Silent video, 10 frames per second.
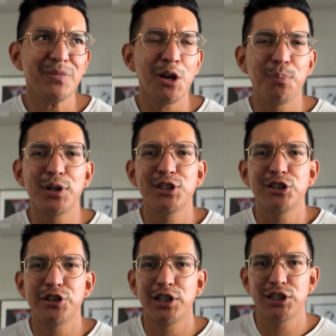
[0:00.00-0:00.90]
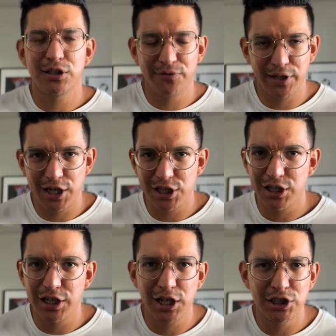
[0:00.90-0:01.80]
personal trainer
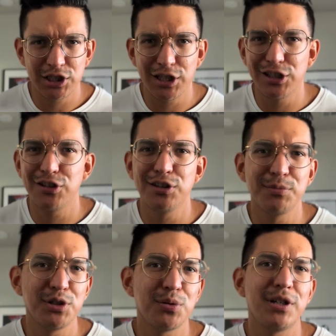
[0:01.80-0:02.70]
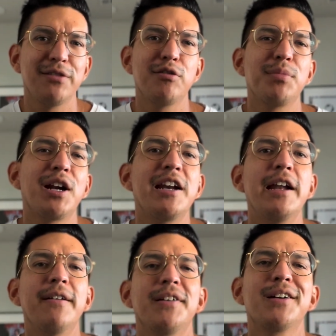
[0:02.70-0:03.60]
certification. And I studied through the majority of it, but I
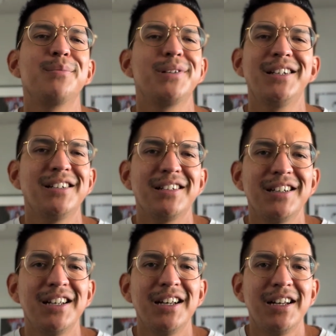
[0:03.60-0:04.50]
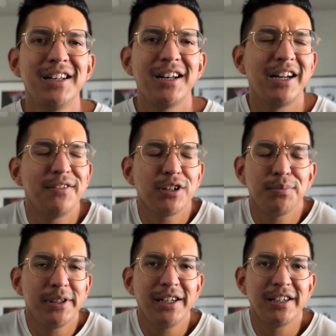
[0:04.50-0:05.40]
never completed
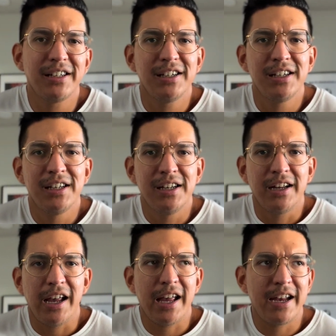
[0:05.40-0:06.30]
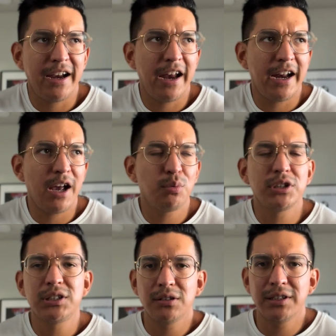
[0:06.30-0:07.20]
it. And I was
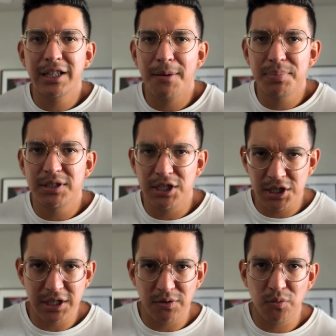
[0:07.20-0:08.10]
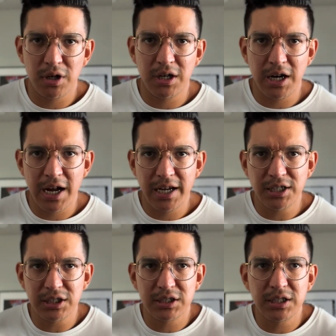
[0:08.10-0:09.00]
still in that position where I
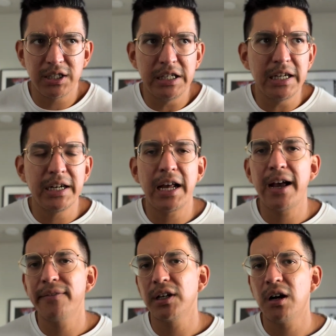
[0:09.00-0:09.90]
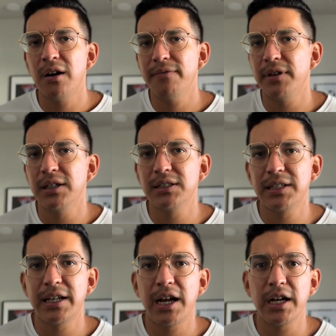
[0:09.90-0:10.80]
just didn't have the confidence
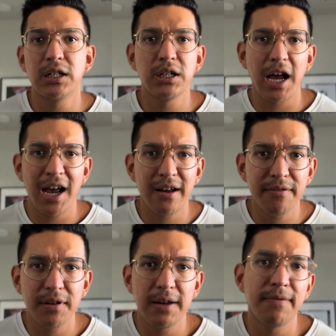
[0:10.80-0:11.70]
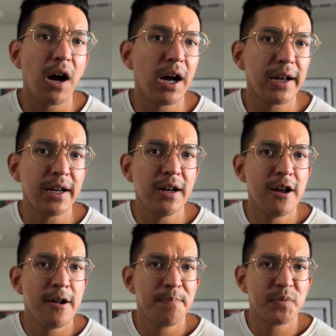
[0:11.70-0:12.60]
that I could have if I
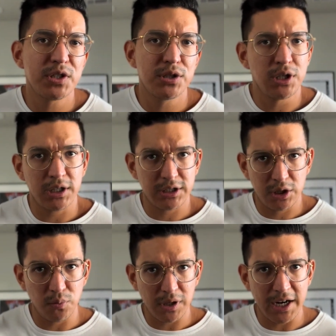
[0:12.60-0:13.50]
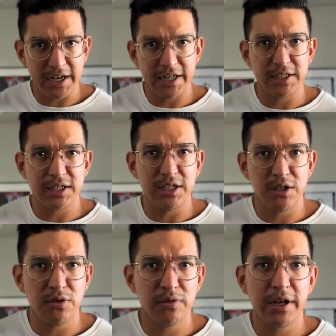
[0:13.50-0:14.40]
stuck to what I needed to
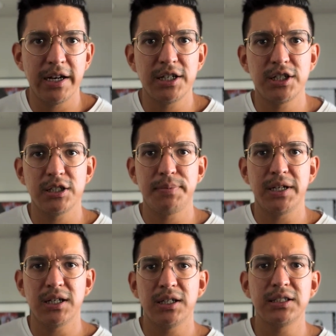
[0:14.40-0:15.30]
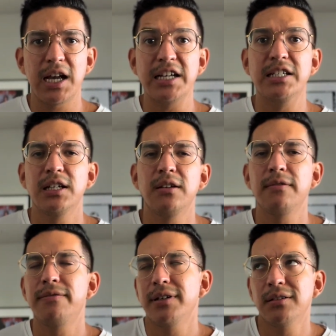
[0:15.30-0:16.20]
do. And it's just because I
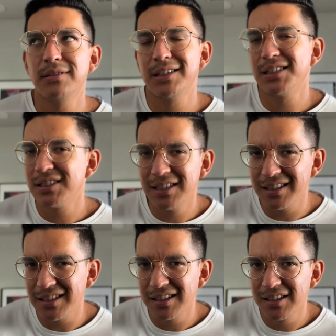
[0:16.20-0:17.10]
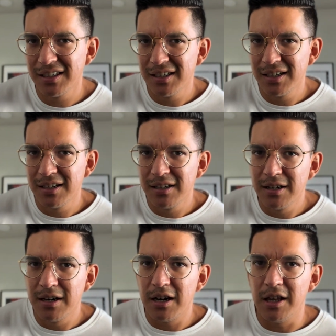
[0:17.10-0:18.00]
didn't feel like studying.
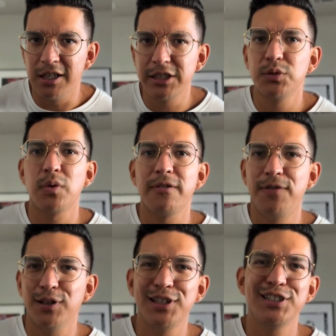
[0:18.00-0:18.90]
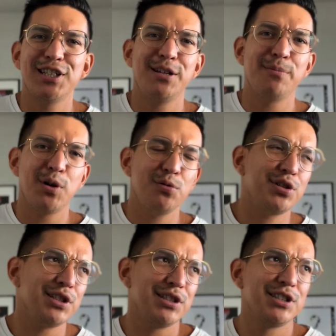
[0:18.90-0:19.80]
And this is why feelings and
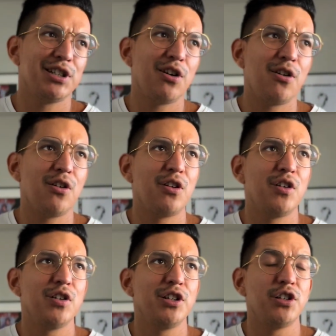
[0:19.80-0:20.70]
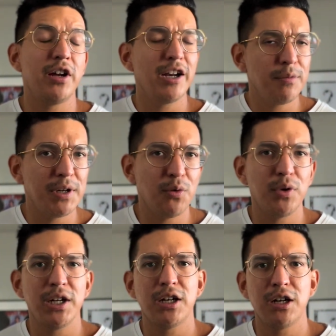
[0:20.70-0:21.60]
emotions are your enemy when
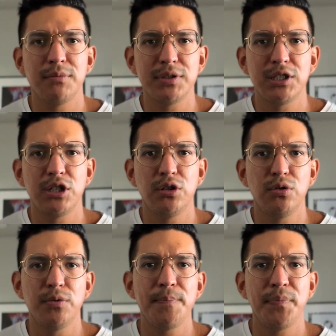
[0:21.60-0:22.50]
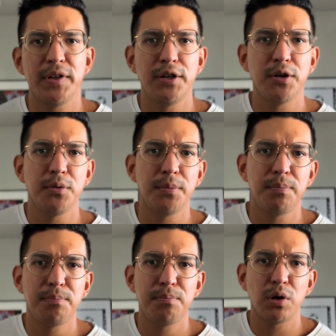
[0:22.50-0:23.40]
it comes to,
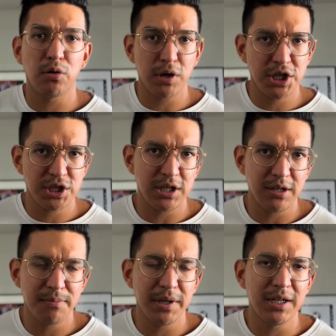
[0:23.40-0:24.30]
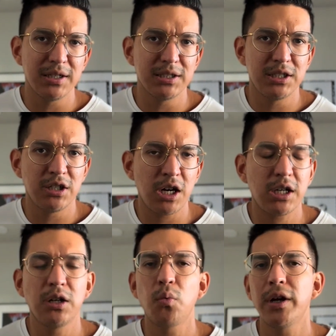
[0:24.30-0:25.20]
progression, because you're not
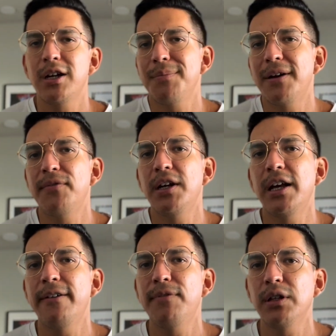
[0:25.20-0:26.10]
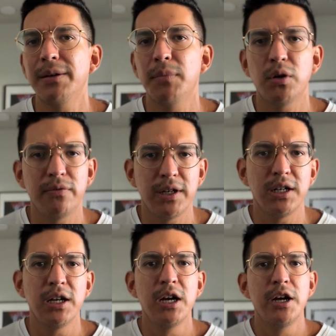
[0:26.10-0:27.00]
going to wake up every day feeling
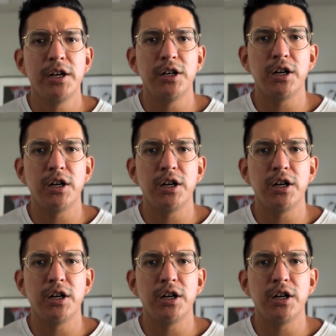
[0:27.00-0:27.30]
motivated. You're